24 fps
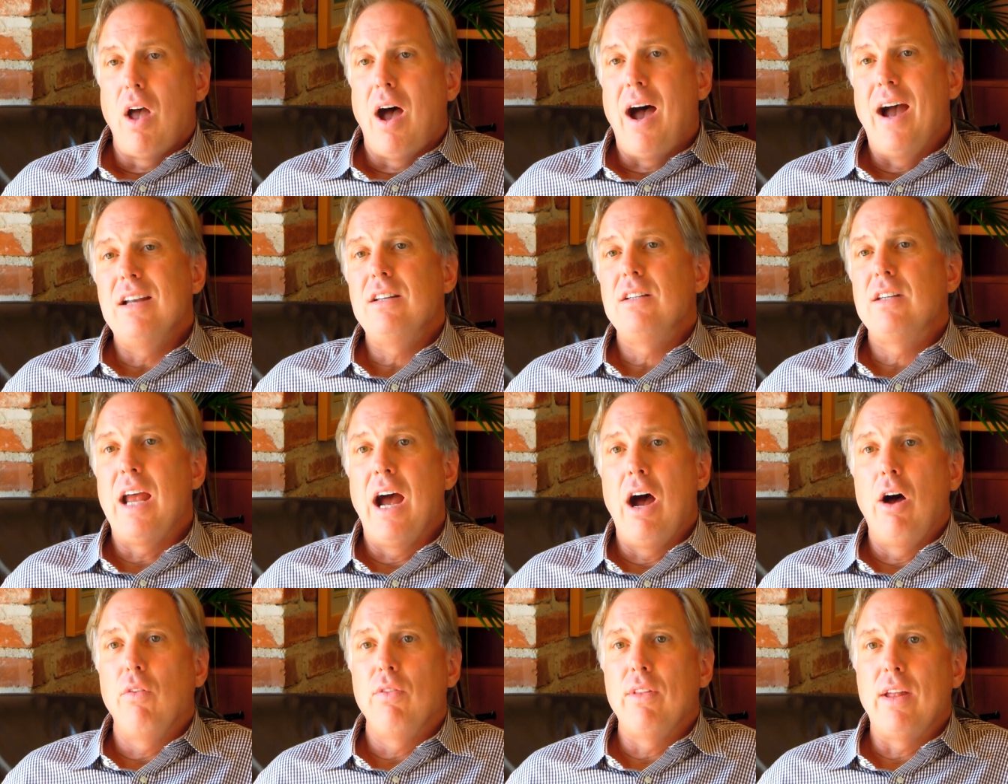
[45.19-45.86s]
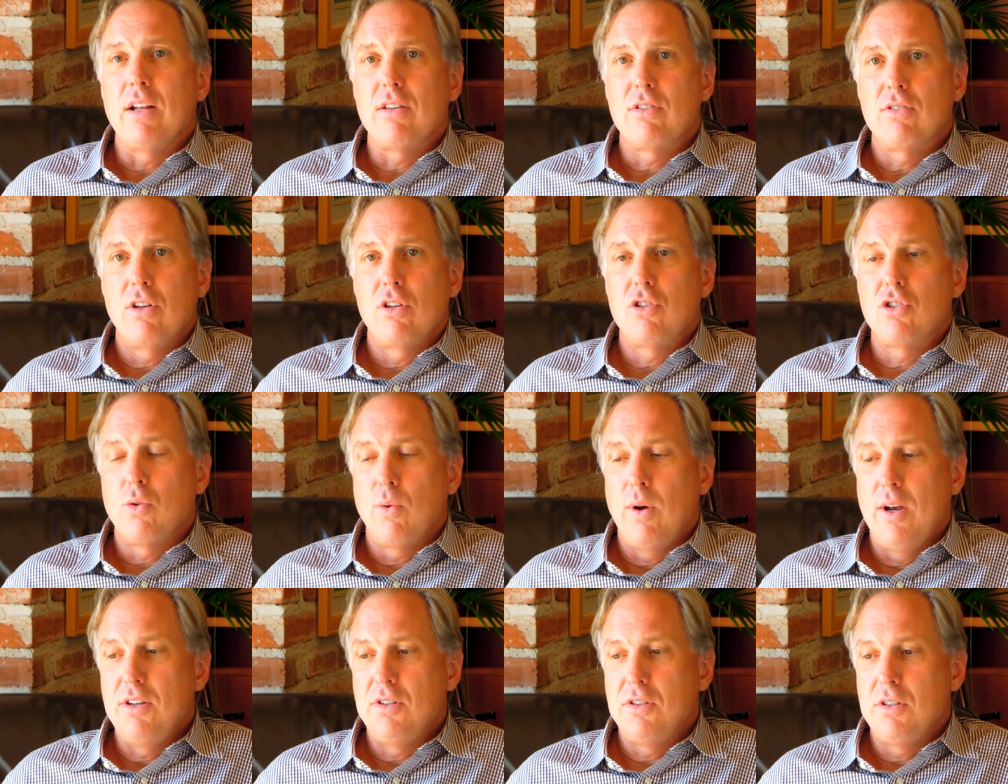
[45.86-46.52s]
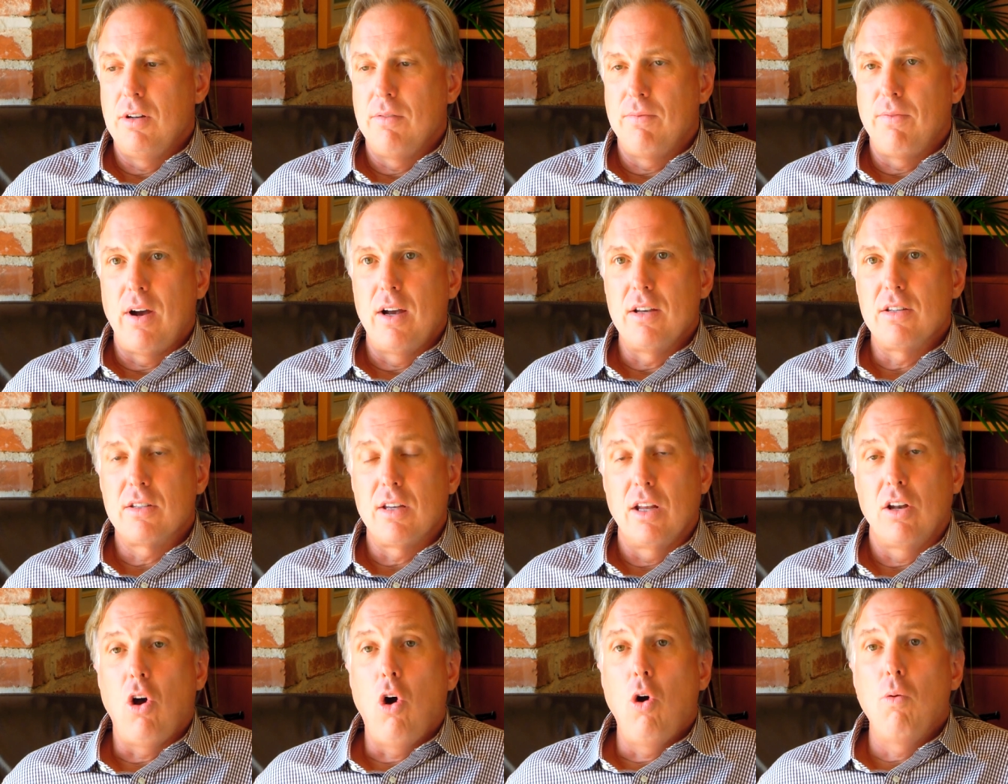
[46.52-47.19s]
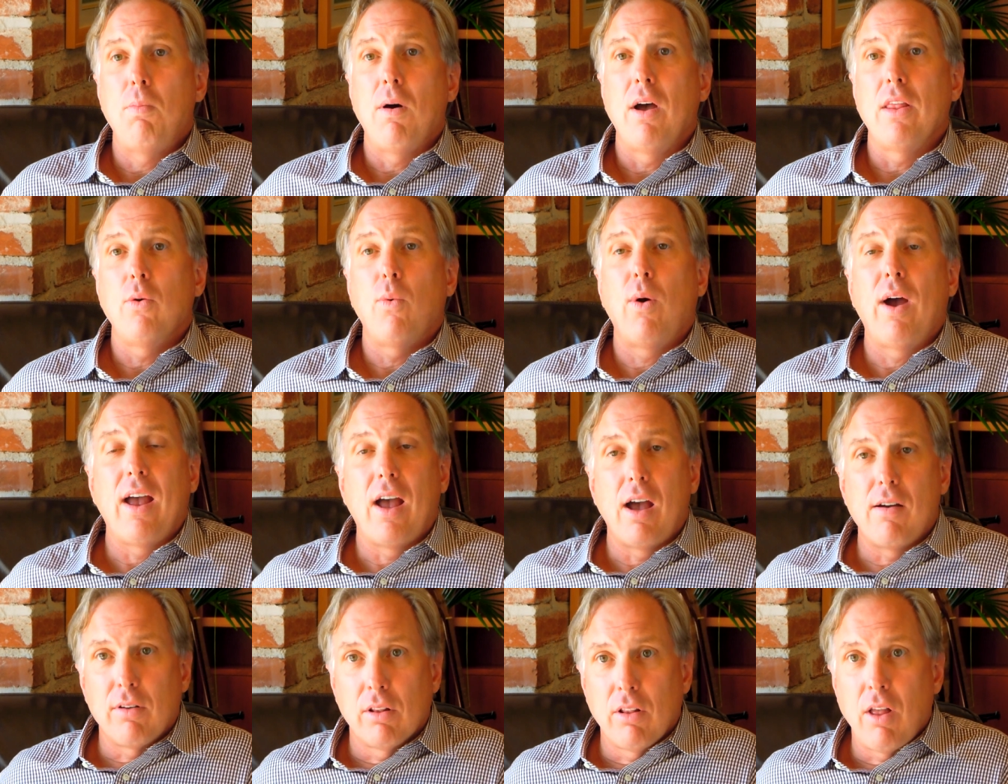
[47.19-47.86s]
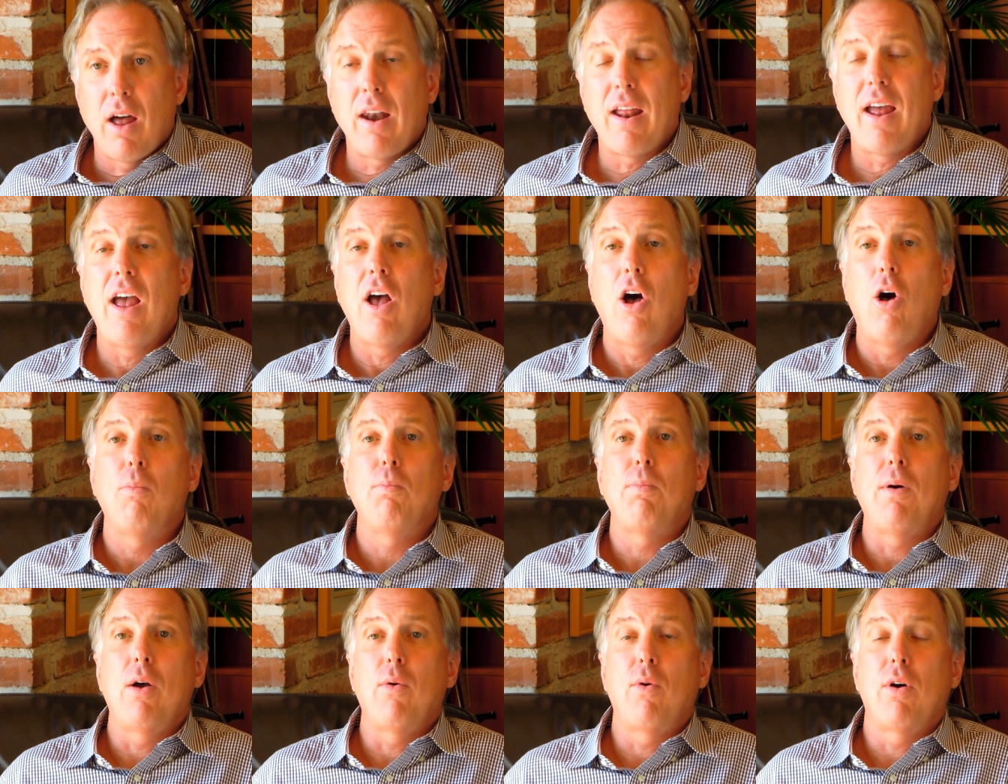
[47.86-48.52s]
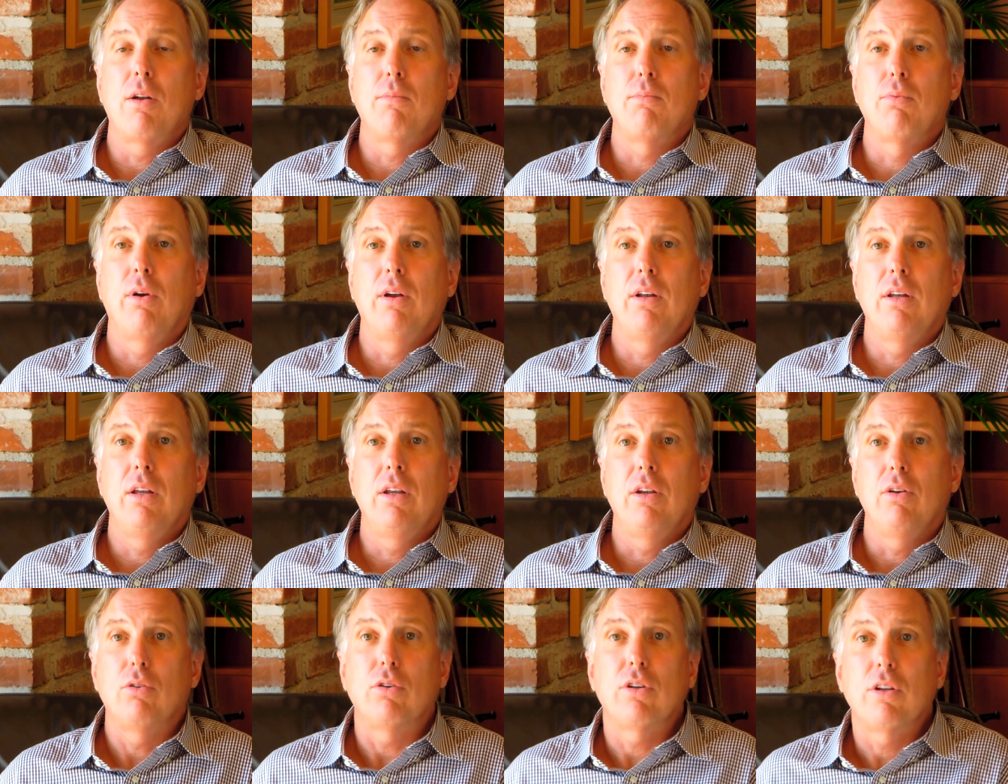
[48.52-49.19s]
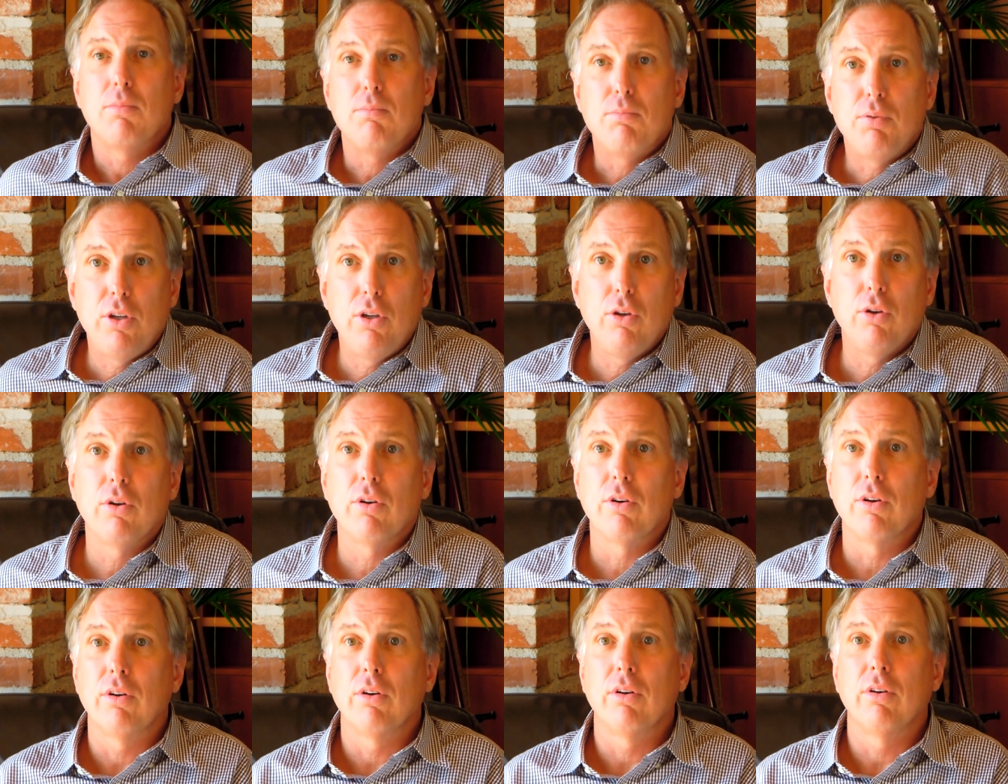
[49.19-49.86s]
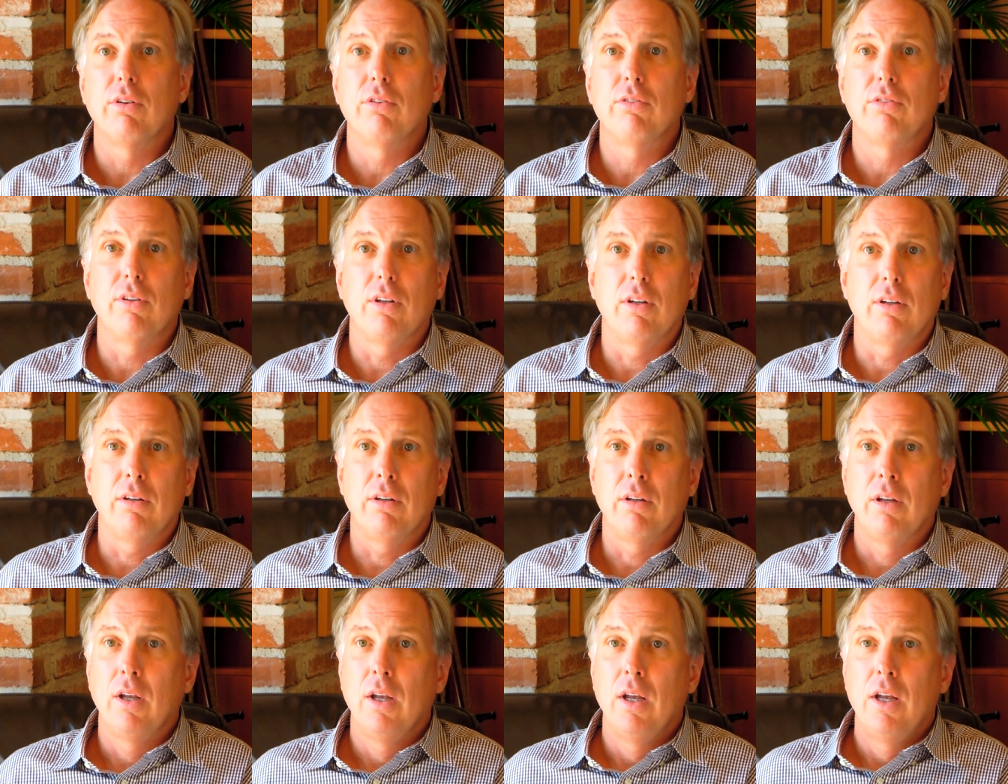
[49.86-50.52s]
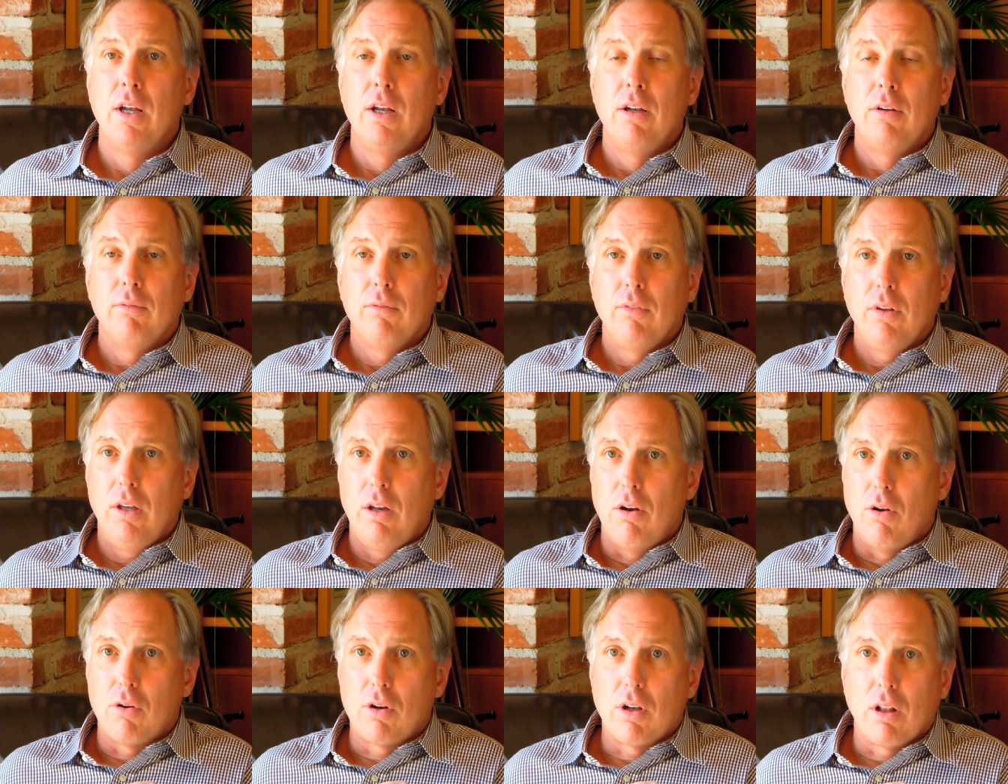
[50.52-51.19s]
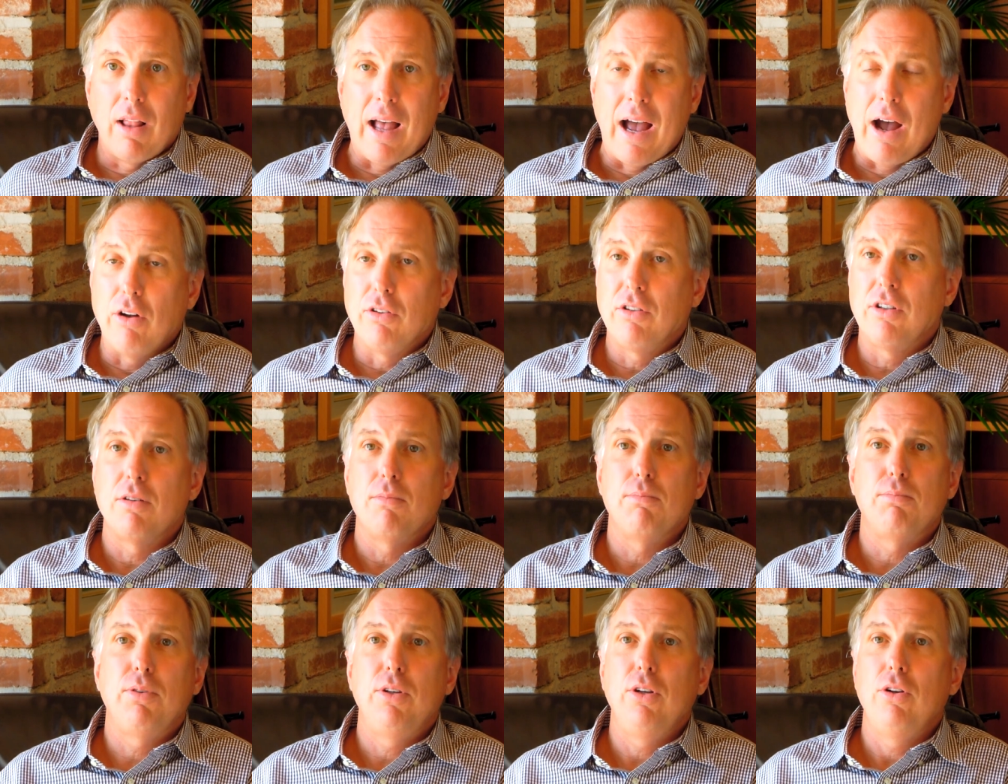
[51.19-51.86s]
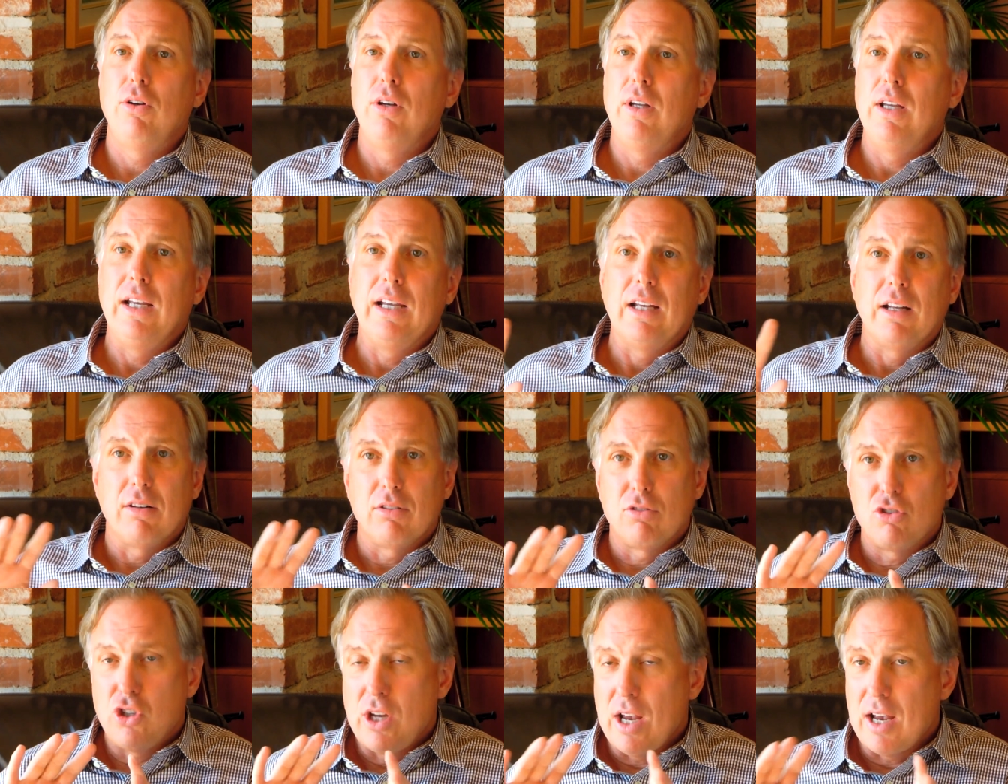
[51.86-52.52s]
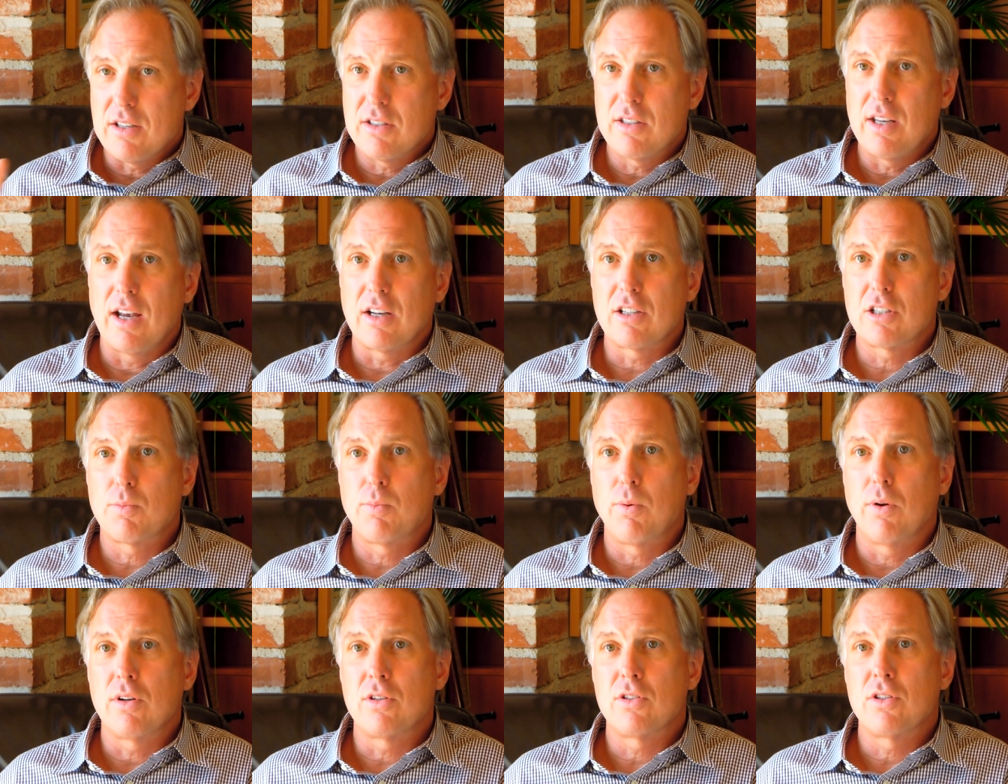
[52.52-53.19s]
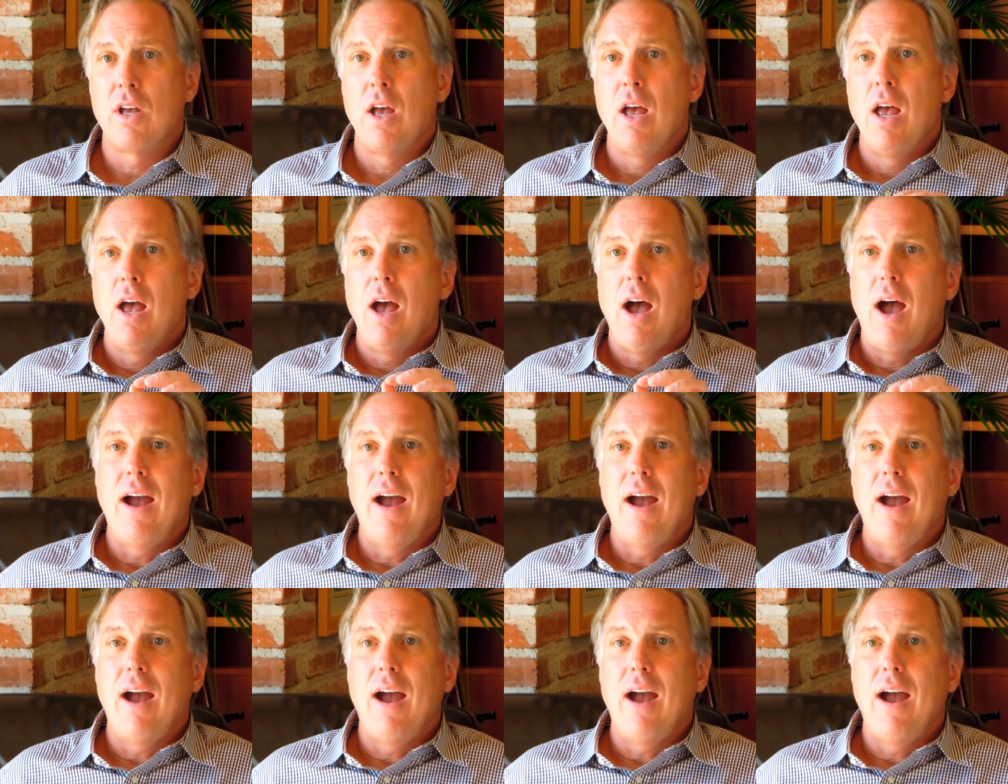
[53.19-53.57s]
I doubt in that situation if I said, oh, by the way, I have a lot of help I want to bring you, computers and you know, cloud computing and chess experts.